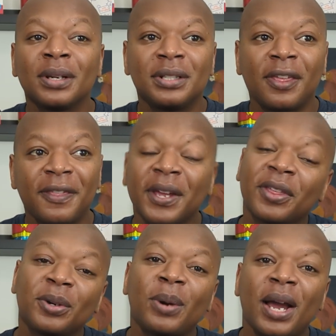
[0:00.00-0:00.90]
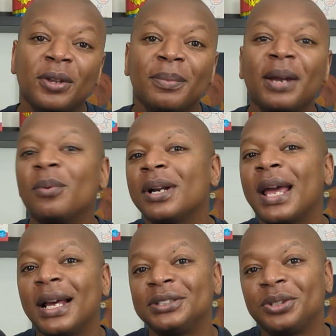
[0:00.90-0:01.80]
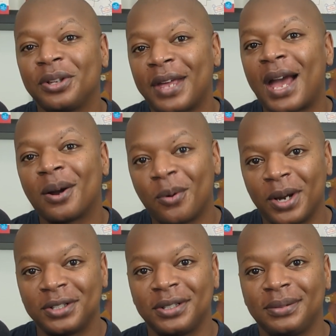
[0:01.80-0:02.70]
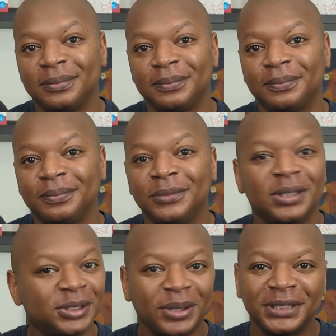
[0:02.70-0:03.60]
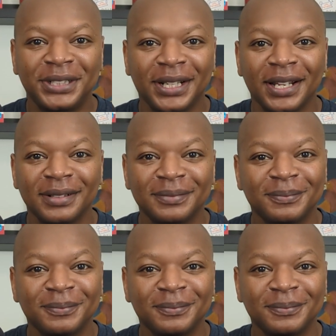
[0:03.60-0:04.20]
to think through how you might want to answer that question. So let's dig in.